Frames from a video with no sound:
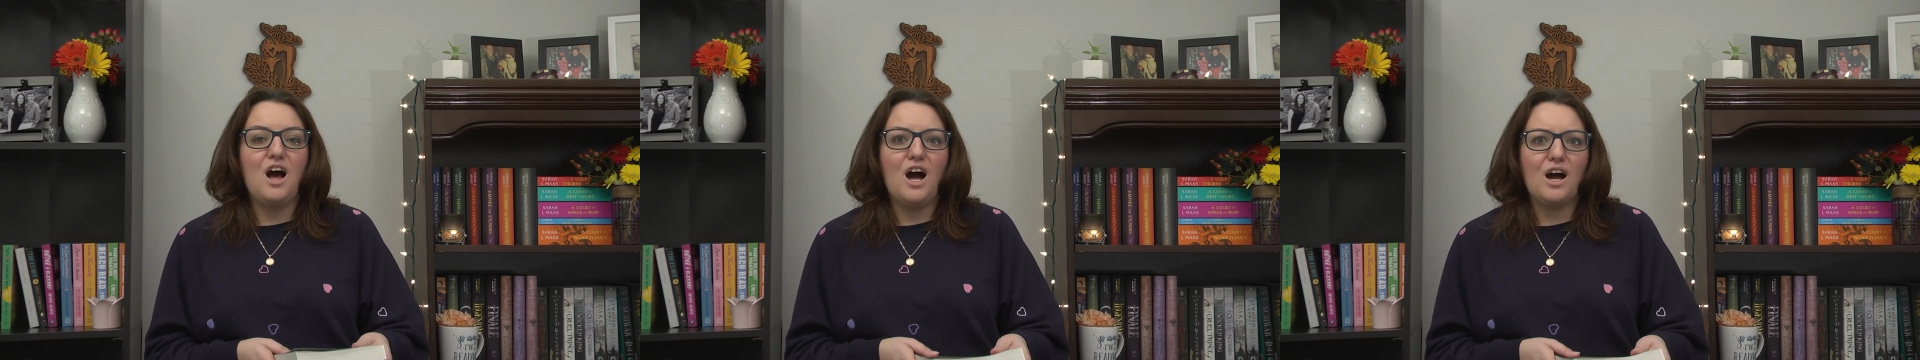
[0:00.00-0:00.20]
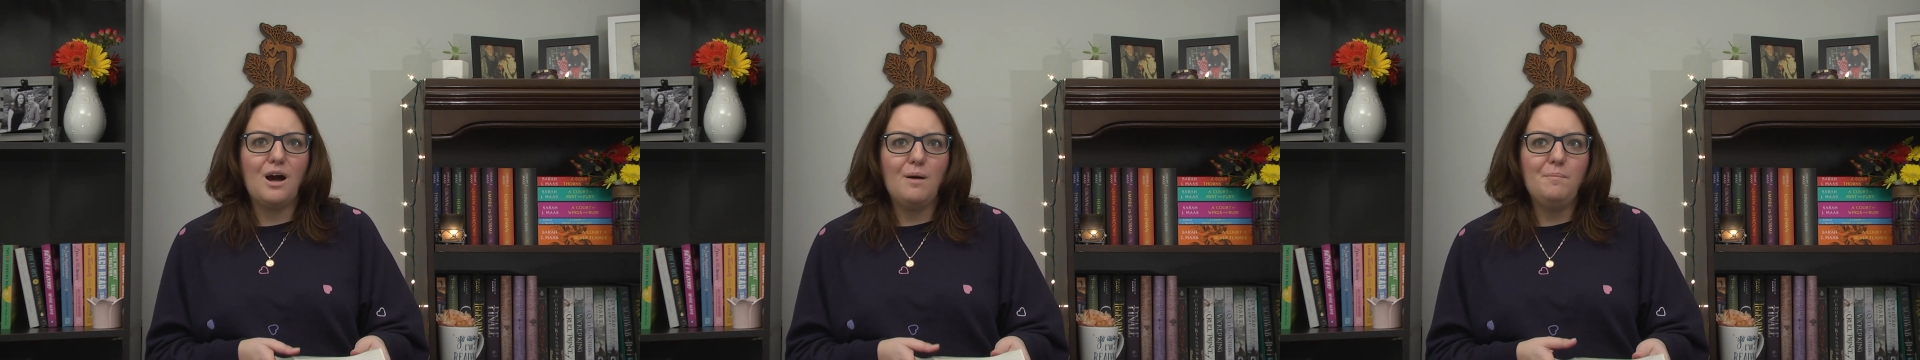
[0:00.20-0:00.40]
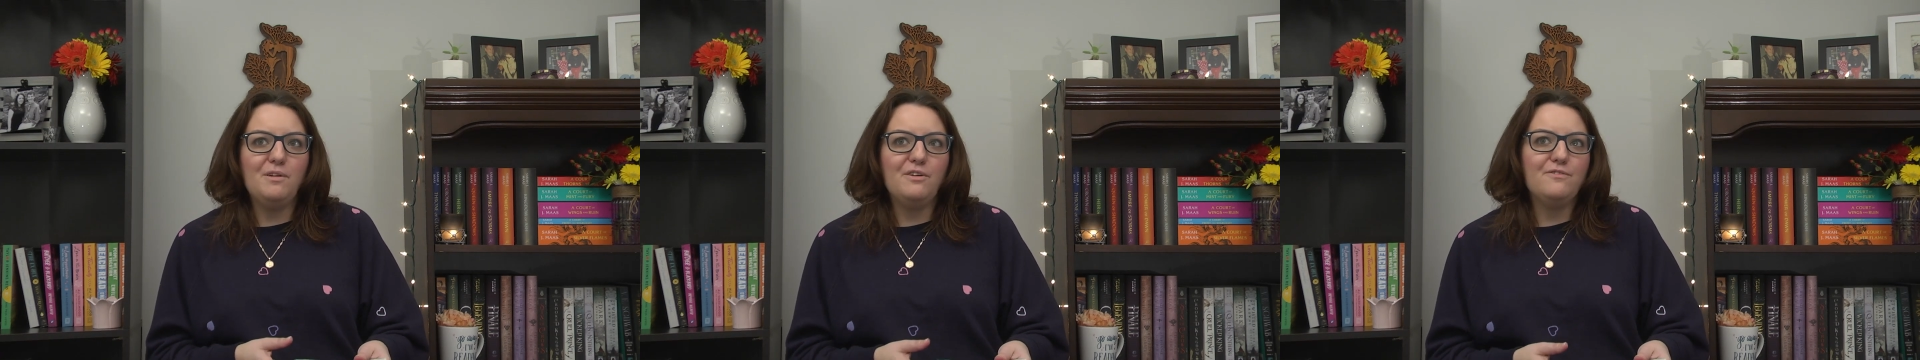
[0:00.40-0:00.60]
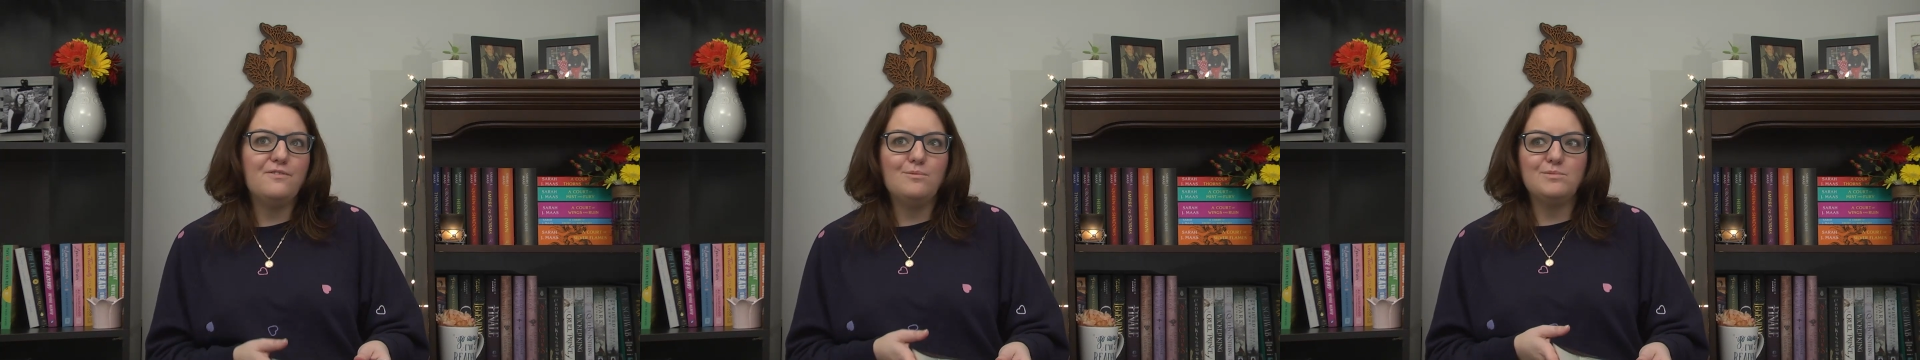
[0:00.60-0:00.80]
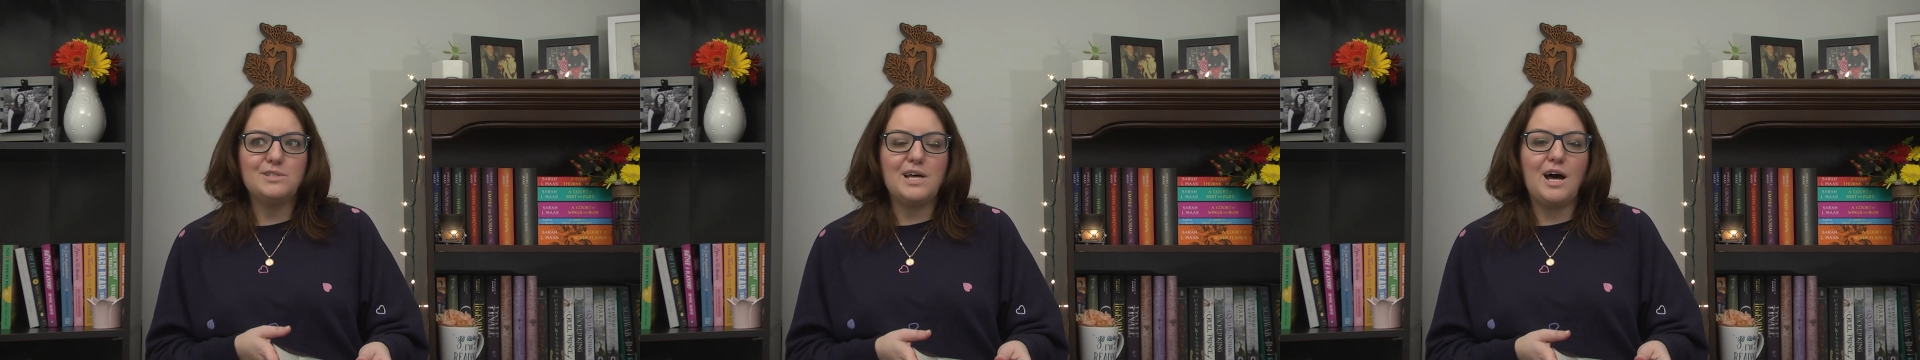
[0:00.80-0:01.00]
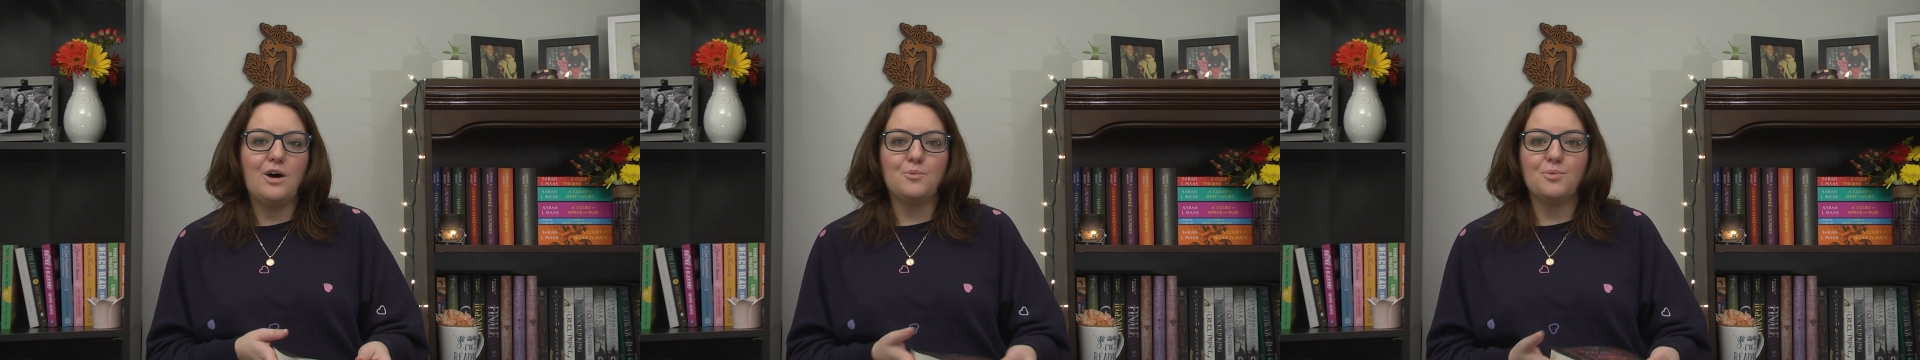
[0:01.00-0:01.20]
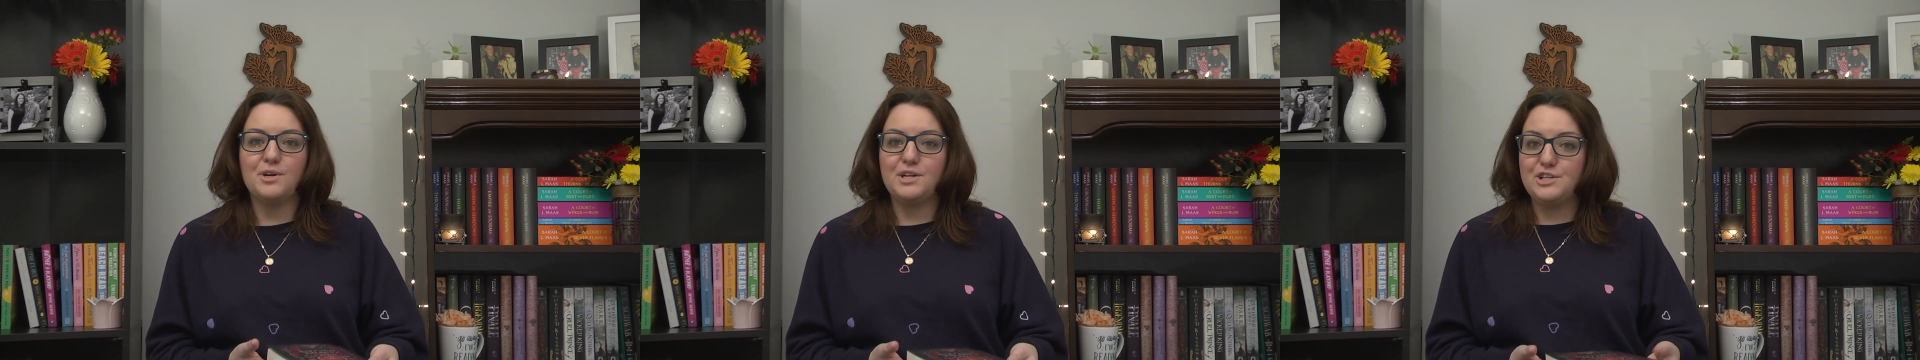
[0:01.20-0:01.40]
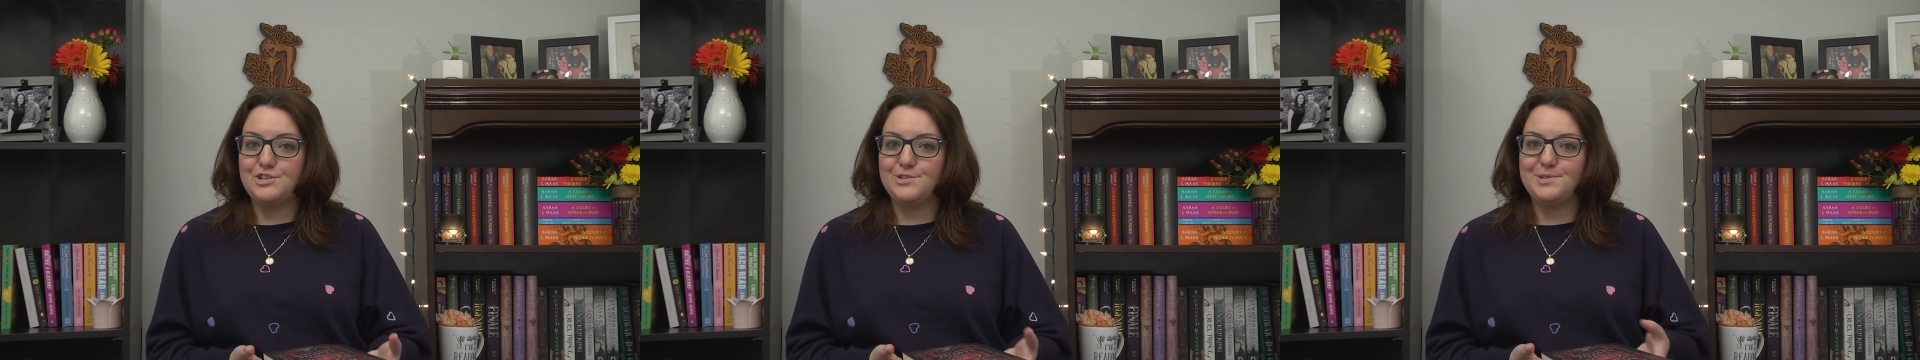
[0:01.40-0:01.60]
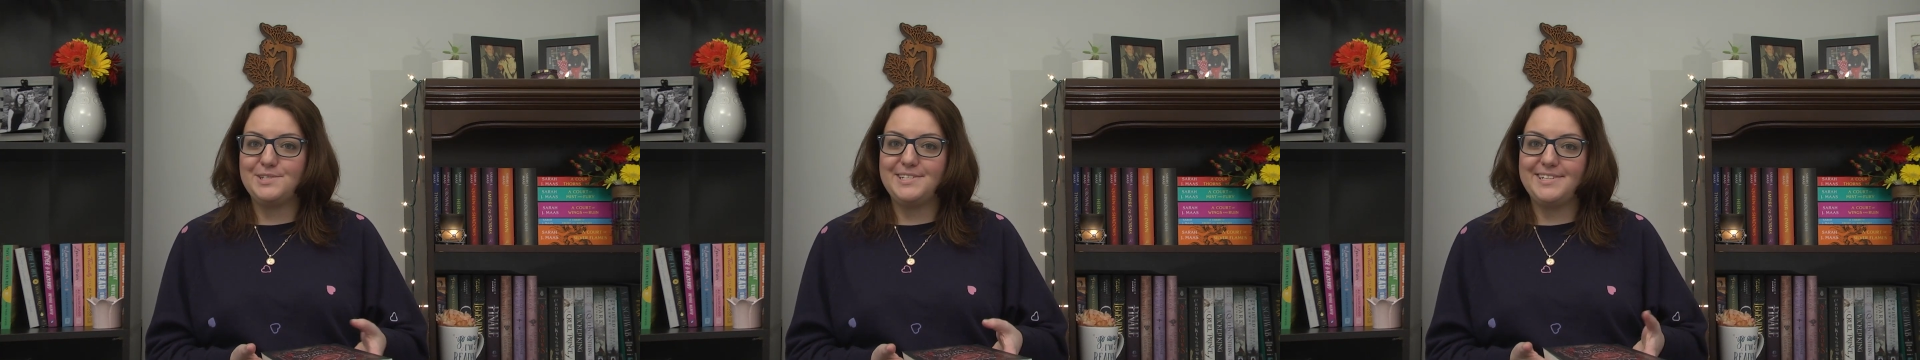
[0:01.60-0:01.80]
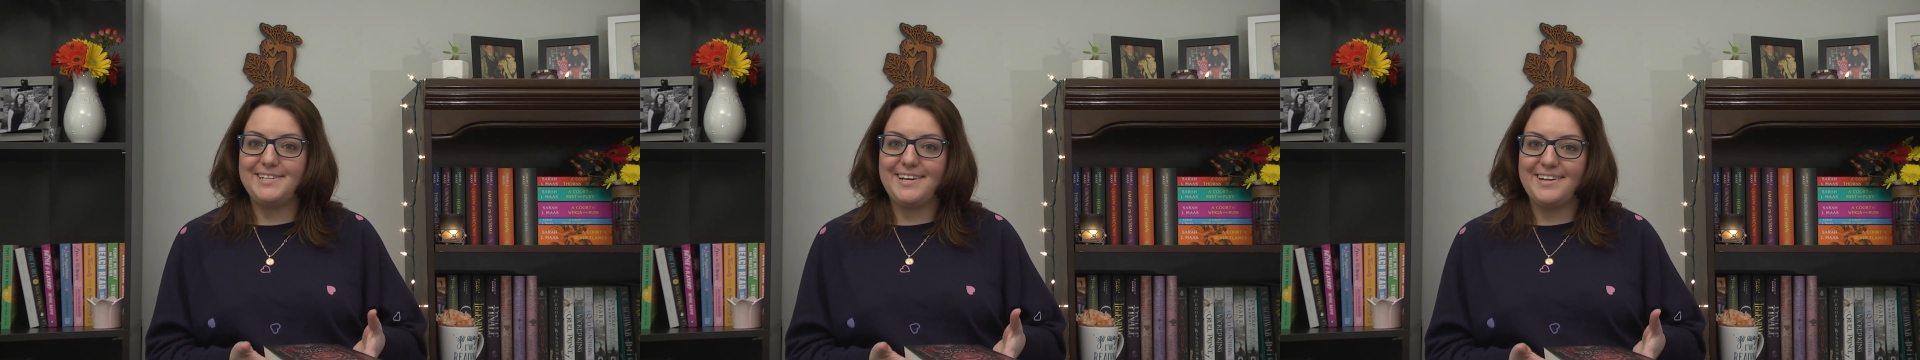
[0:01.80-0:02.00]
A couple of them sound pretty
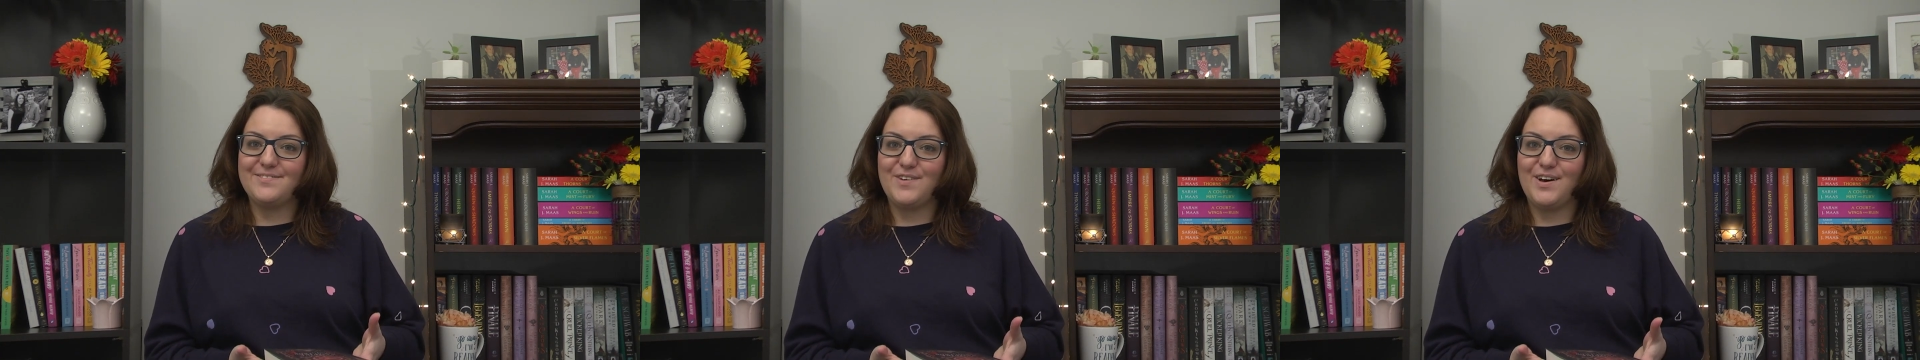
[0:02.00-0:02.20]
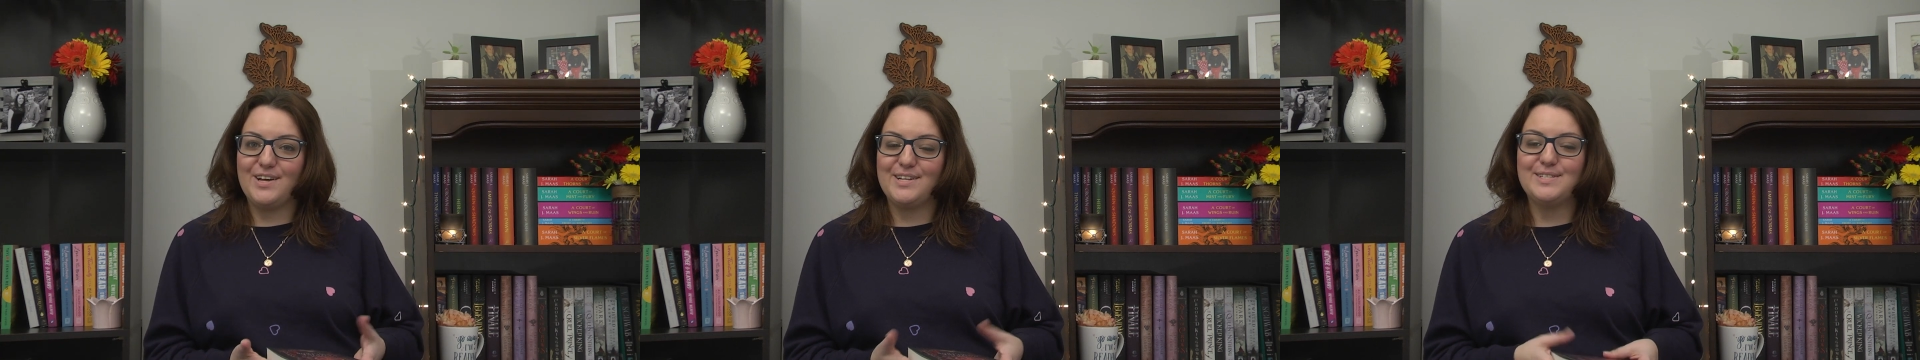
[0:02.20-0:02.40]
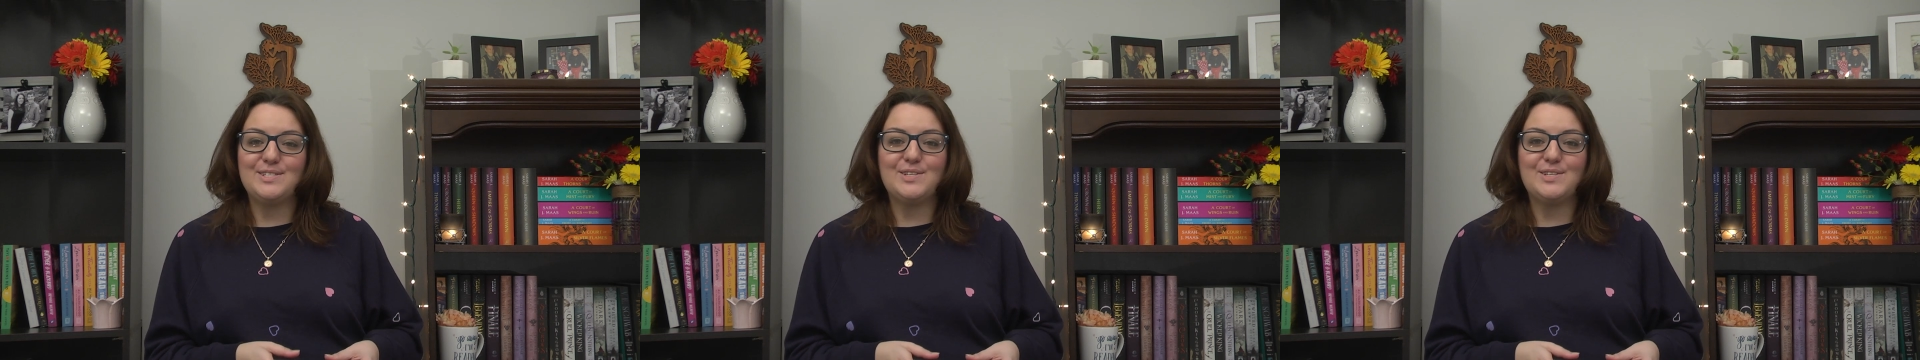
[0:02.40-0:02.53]
juicy and fun,